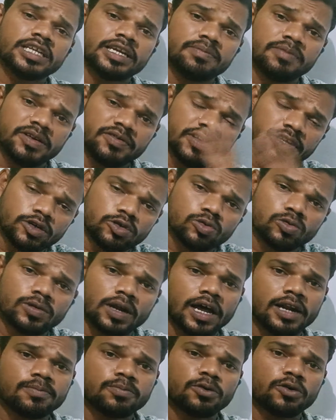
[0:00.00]
in between two
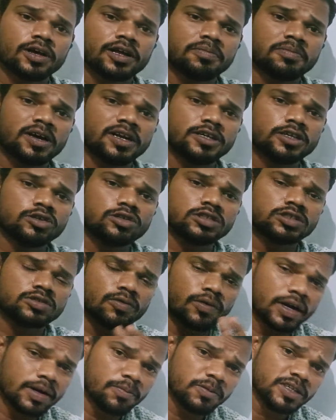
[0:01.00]
non-polar molecules,
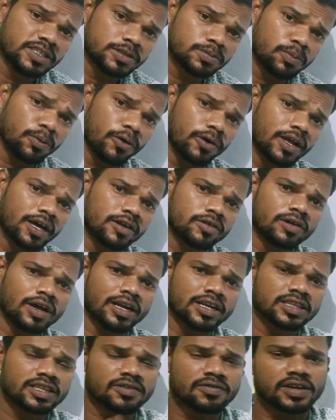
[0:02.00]
one is polar,
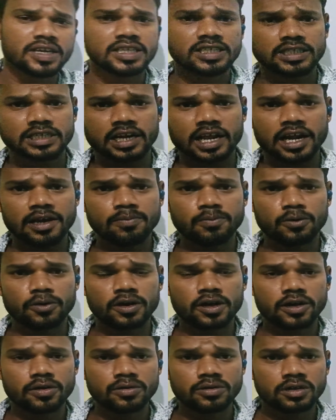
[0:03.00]
another one is
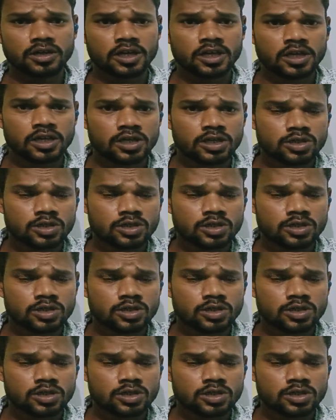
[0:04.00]
non-polar.